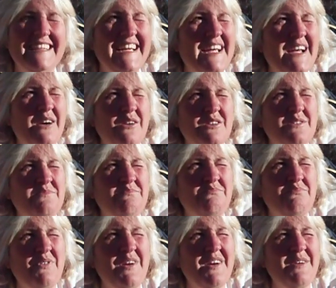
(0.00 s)
Yeah, it was
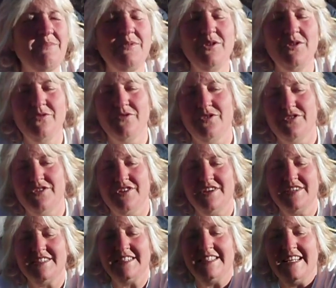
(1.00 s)
beautiful until
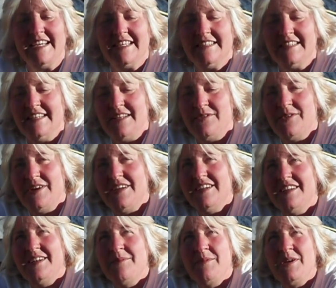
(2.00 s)
I seen that. Anyway,
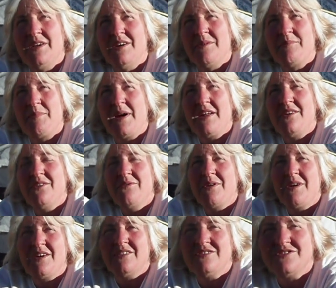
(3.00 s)
let me pan you
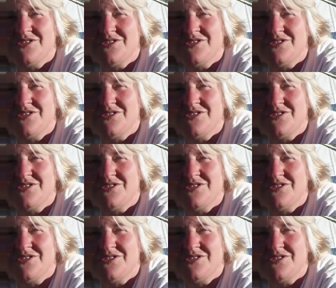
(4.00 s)
around and